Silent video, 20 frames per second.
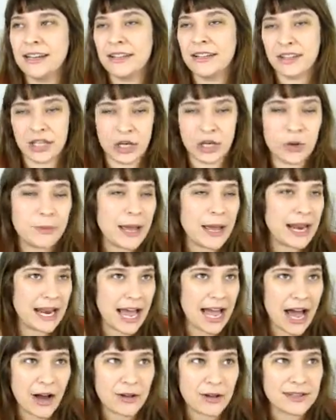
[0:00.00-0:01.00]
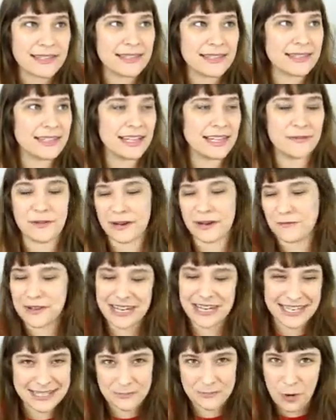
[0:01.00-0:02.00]
the new penthouse, even if it
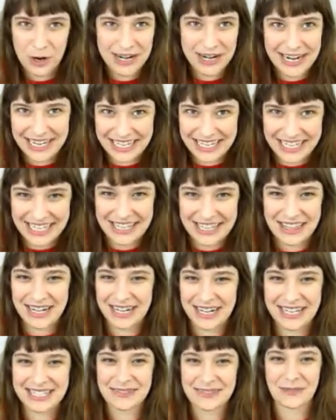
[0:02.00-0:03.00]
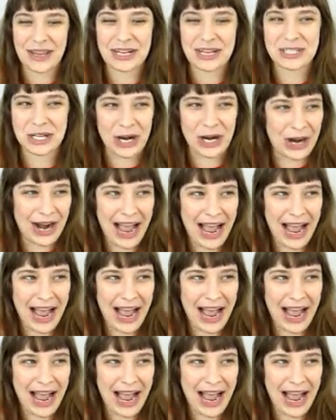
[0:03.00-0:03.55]
is more Nikki than it is Victor.